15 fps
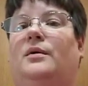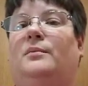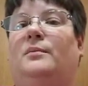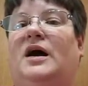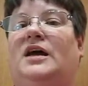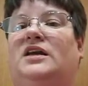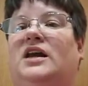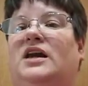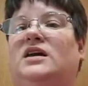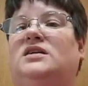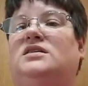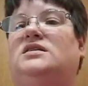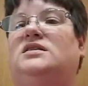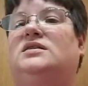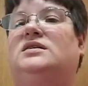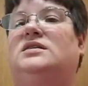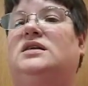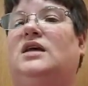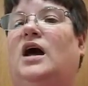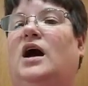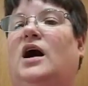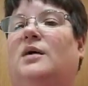my kids,
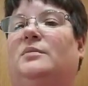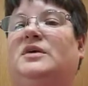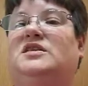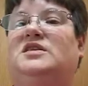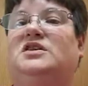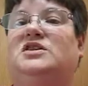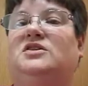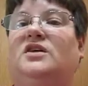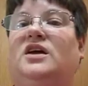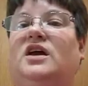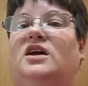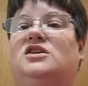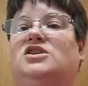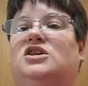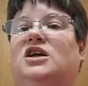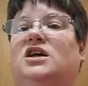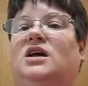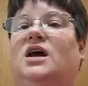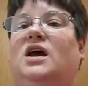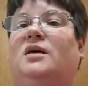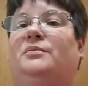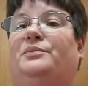um, my sister Angie
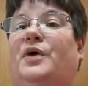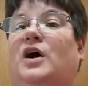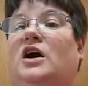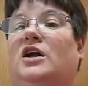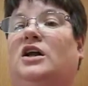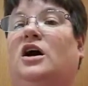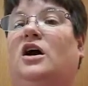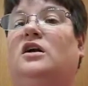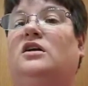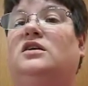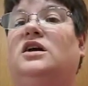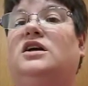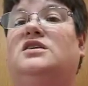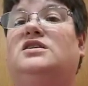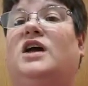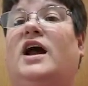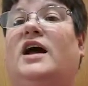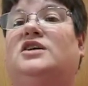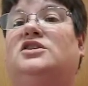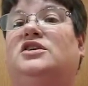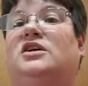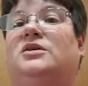and Bonnie, our kids are
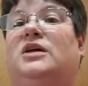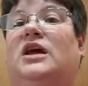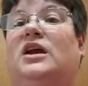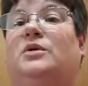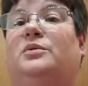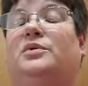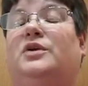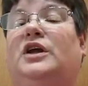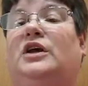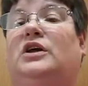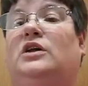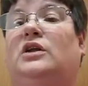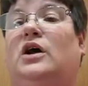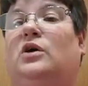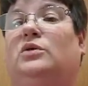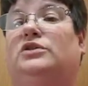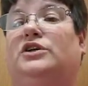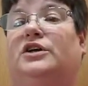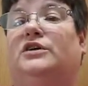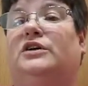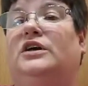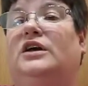actually getting pretty
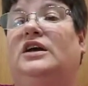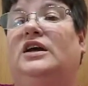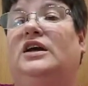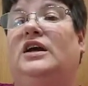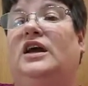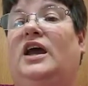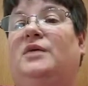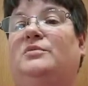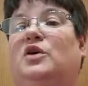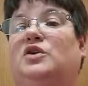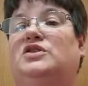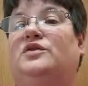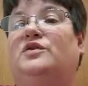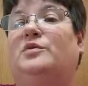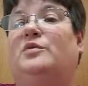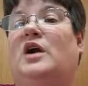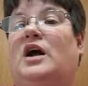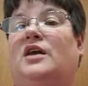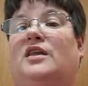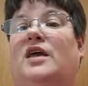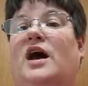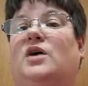older, and most of them are
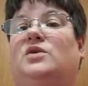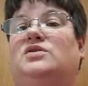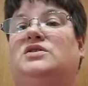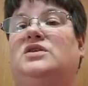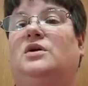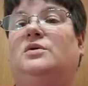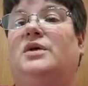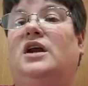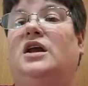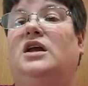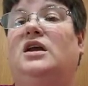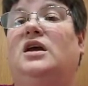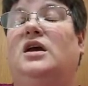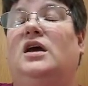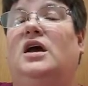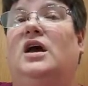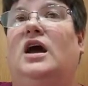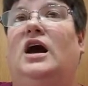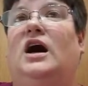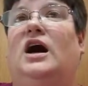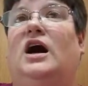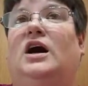out of the house already.
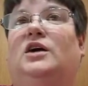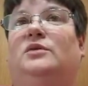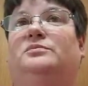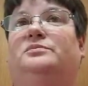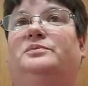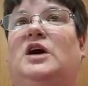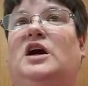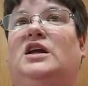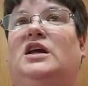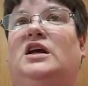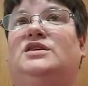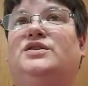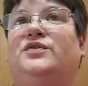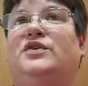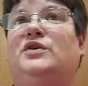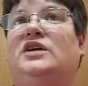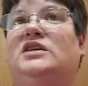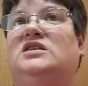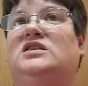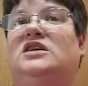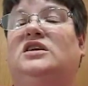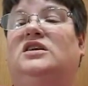Um, Bonnie has a few
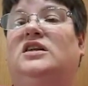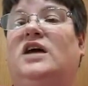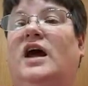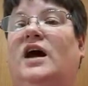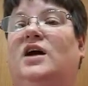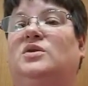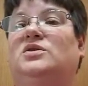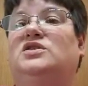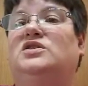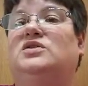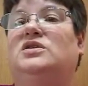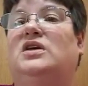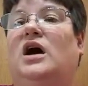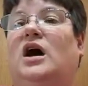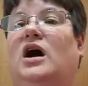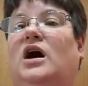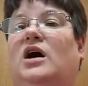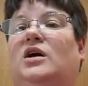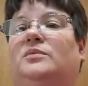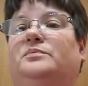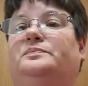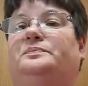that's still in the house,
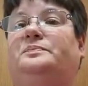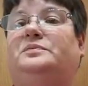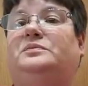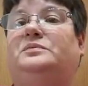um,